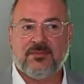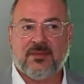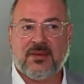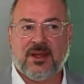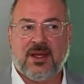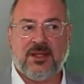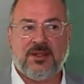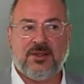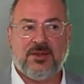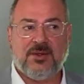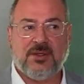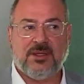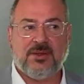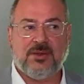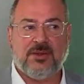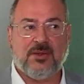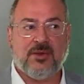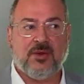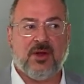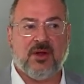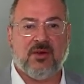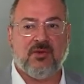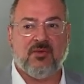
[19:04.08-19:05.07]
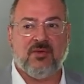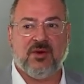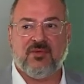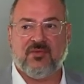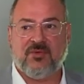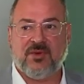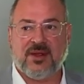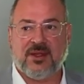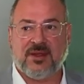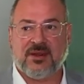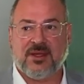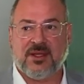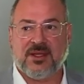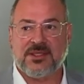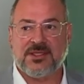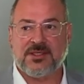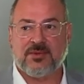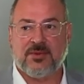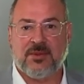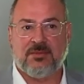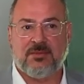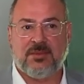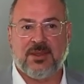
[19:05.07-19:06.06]
And you can do horrific things
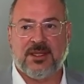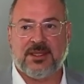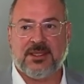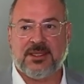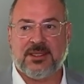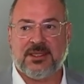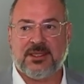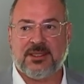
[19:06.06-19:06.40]
with money.